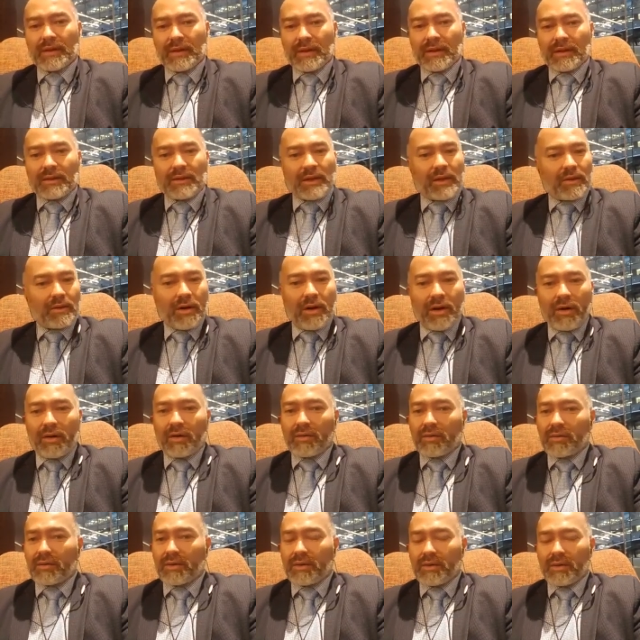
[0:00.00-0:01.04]
that will
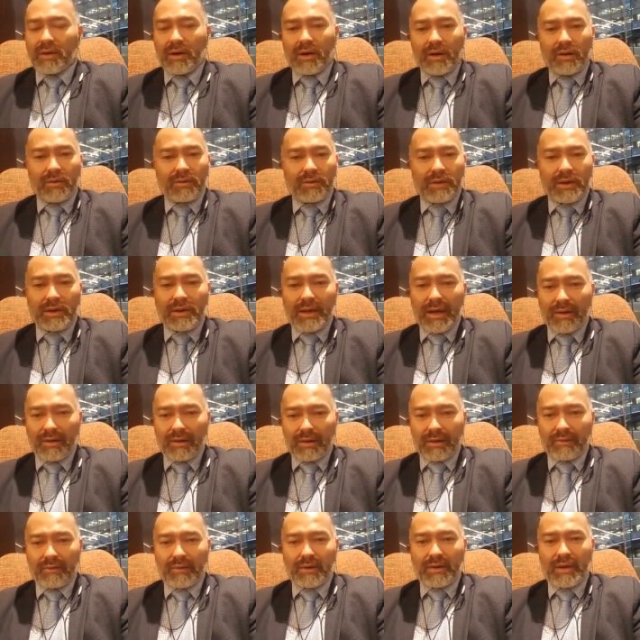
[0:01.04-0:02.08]
hold the
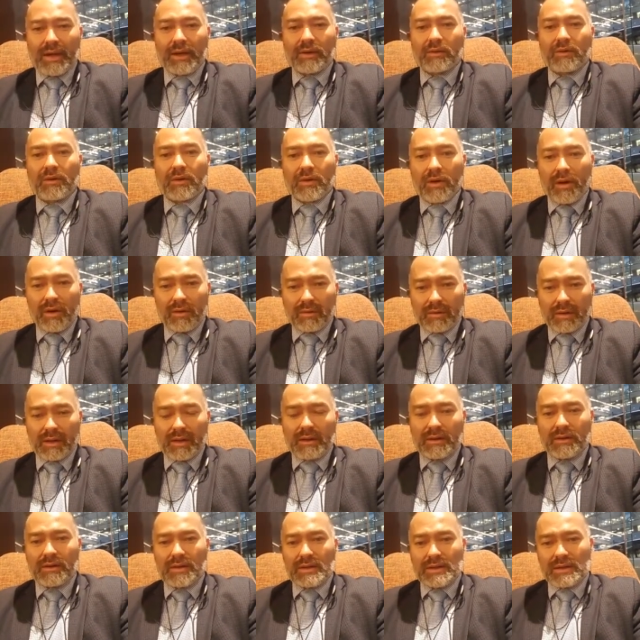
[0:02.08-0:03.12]
narrative and that will hold
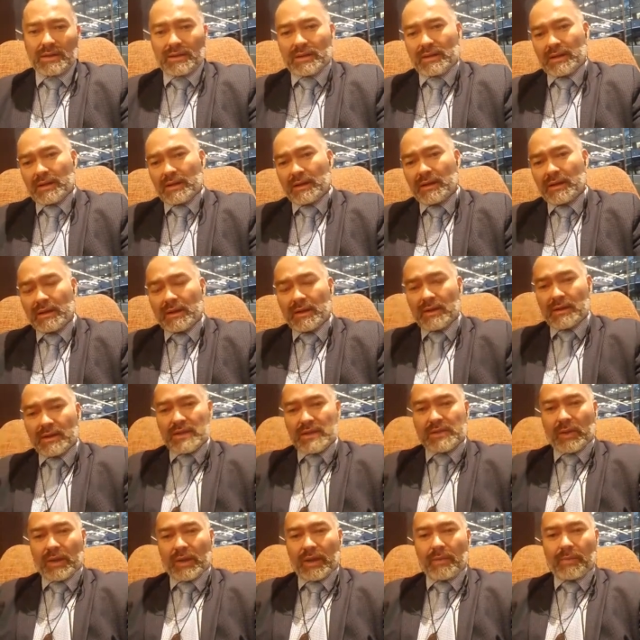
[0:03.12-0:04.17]
the
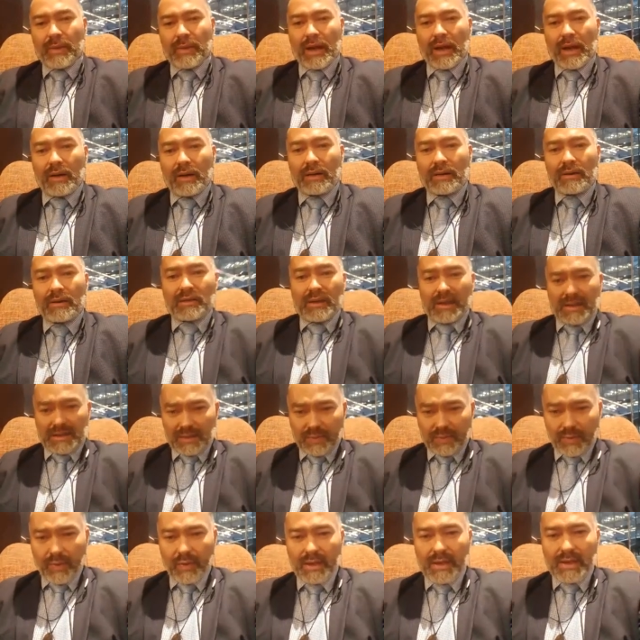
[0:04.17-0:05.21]
swing of power. That's where
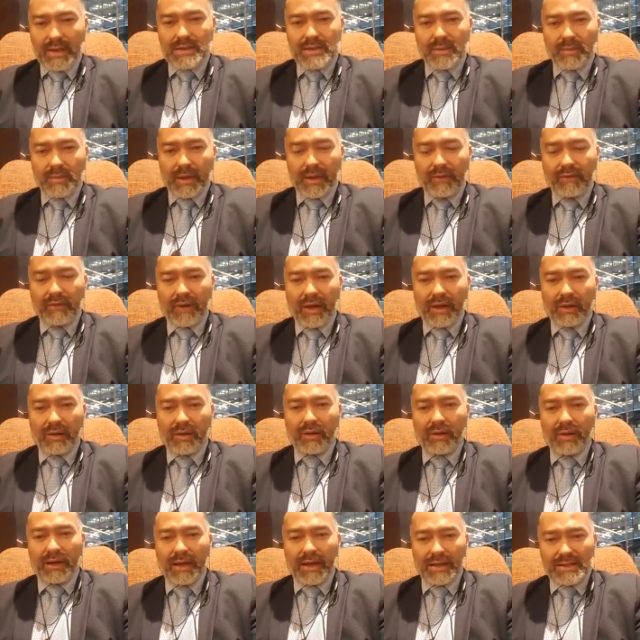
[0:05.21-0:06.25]
we need to be,
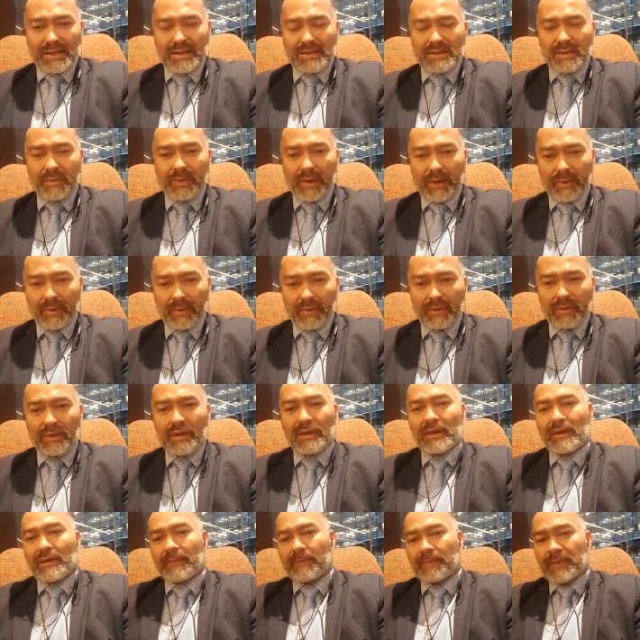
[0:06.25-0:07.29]
whānau, us as a people,
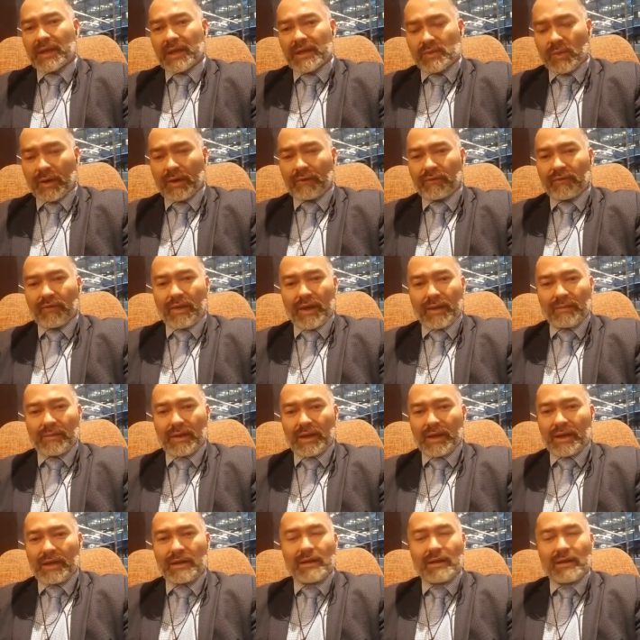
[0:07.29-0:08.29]
as one family,